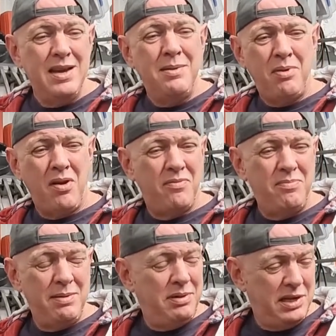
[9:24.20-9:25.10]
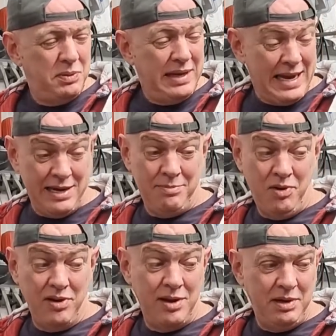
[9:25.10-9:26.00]
Apart from maybe this weekend, I
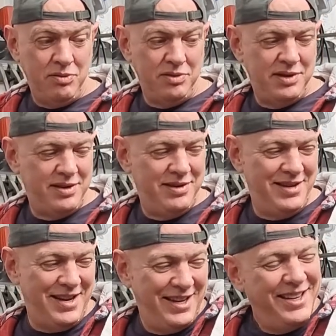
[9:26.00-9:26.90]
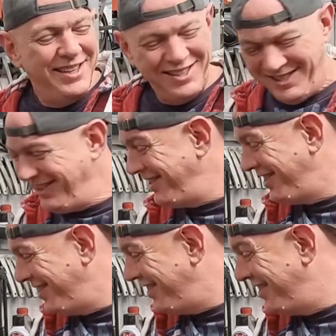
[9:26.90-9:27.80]
might come in on Sunday.
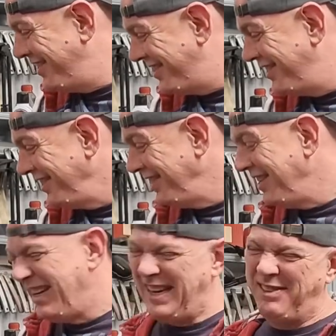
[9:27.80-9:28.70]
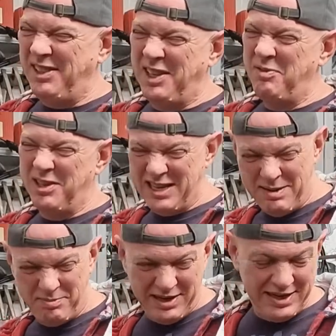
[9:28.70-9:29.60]
I haven't told her
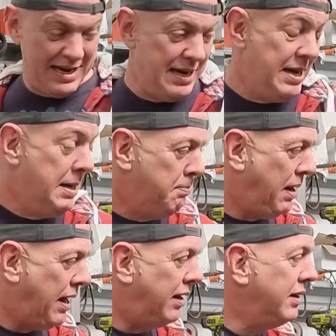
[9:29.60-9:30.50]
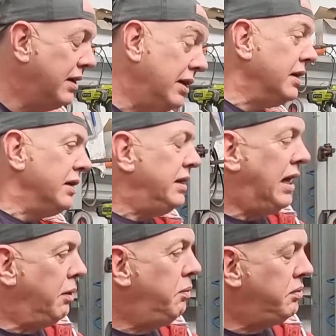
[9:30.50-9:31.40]
that bit yet, but
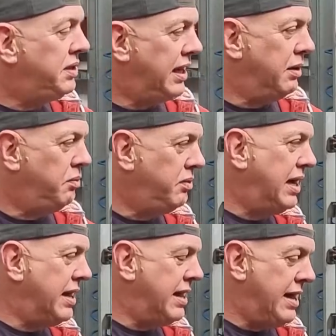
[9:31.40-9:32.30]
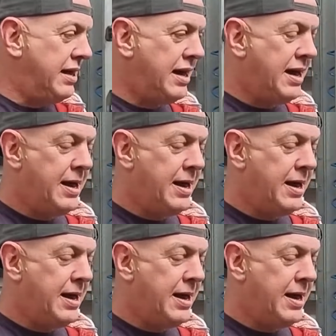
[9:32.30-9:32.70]
yeah, we'll see. We'll get there.